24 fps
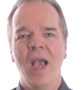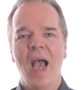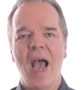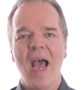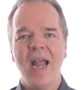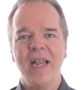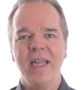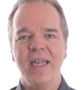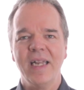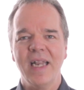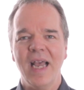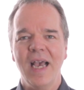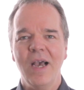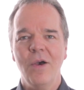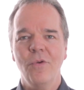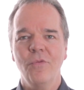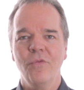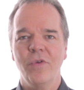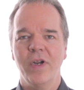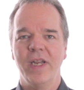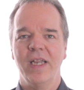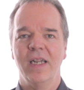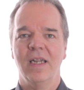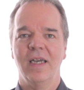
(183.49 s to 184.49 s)
and now
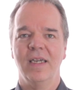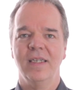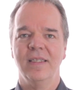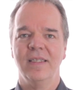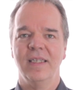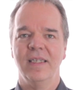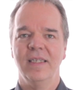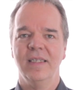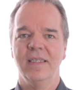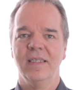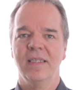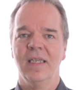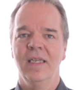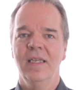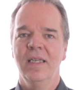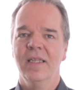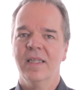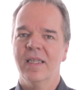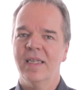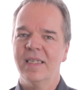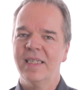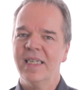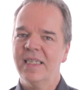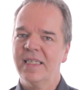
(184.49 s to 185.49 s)
realizes
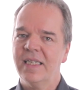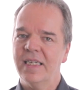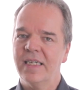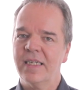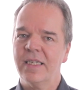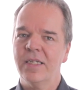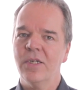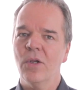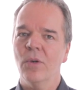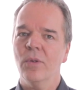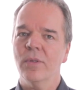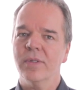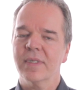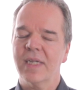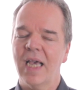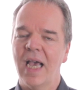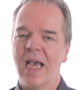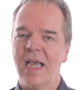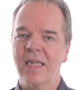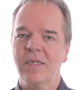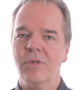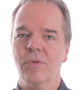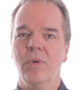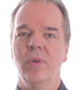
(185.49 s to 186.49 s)
that it did not
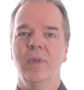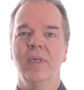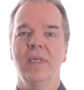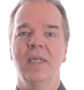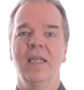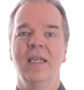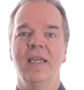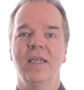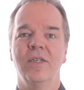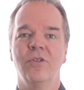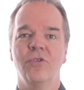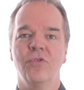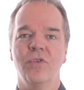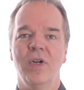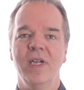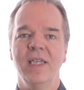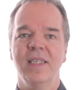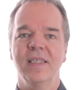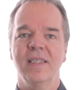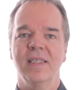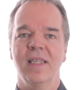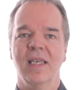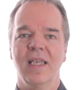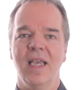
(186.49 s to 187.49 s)
adequately
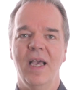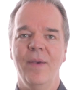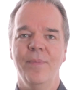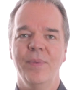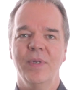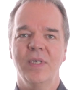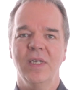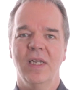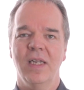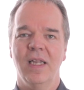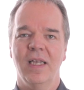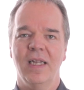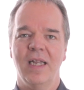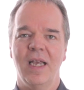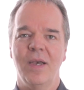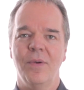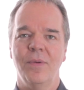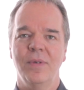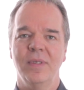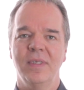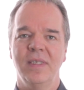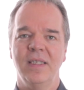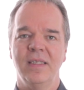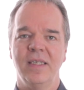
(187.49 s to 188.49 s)
address the capital
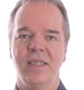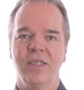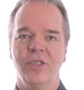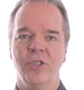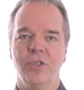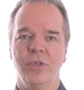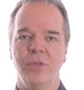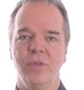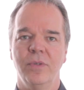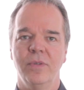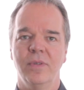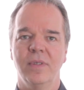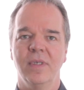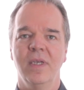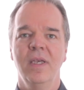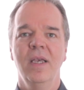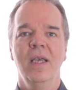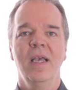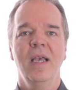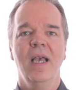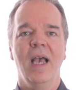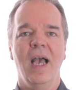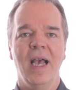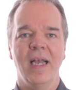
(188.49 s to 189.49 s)
allowances issues
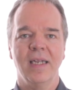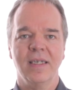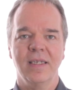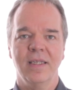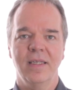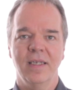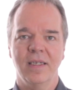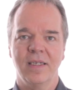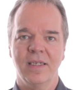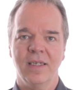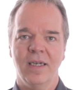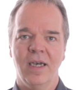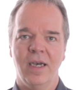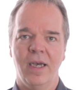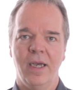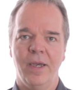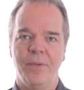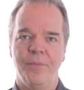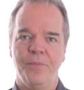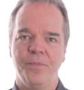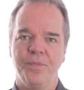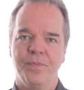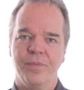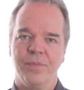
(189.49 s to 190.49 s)
at the
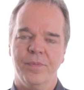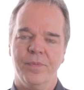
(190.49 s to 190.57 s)
time.